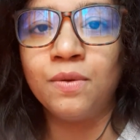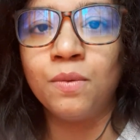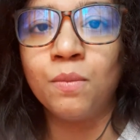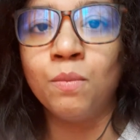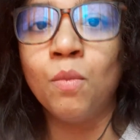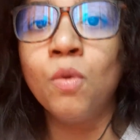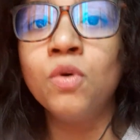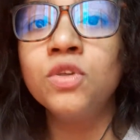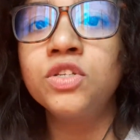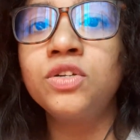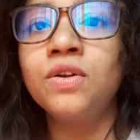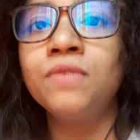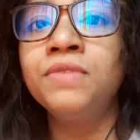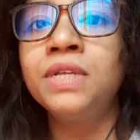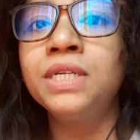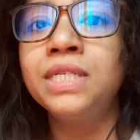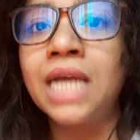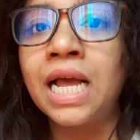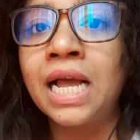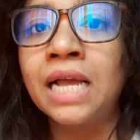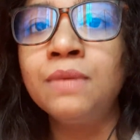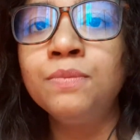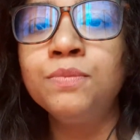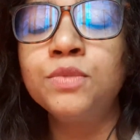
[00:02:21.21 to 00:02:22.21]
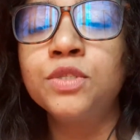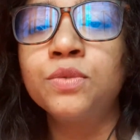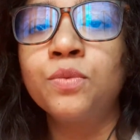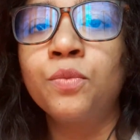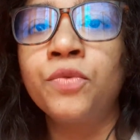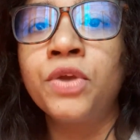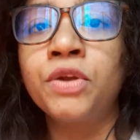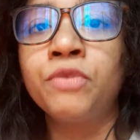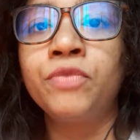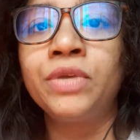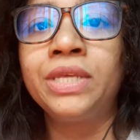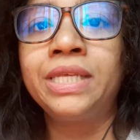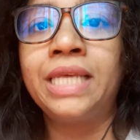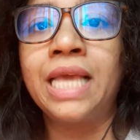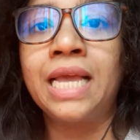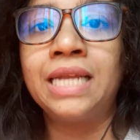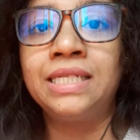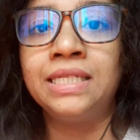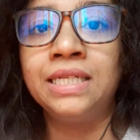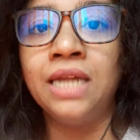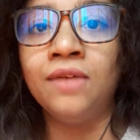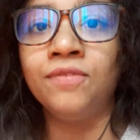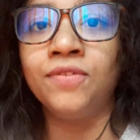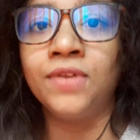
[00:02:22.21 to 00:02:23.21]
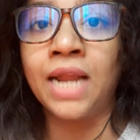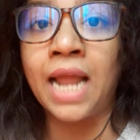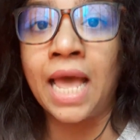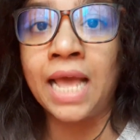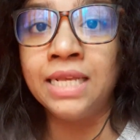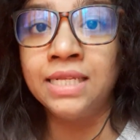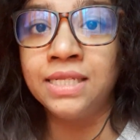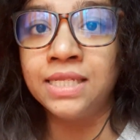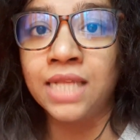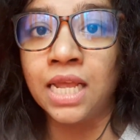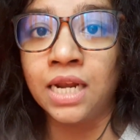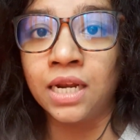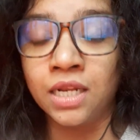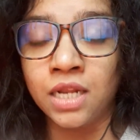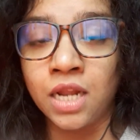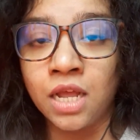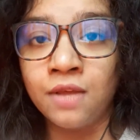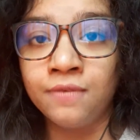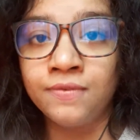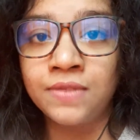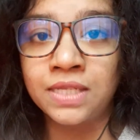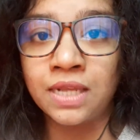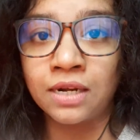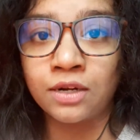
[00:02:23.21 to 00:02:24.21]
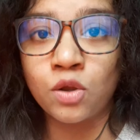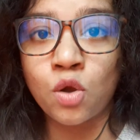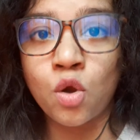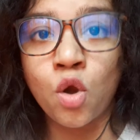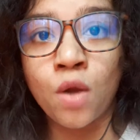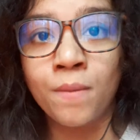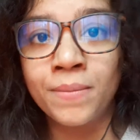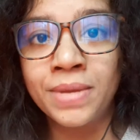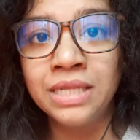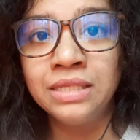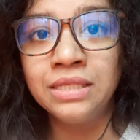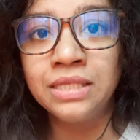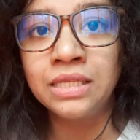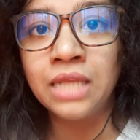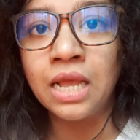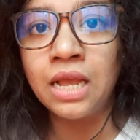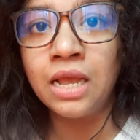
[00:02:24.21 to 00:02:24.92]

Most of the times, when we get enough likes and loves and comments,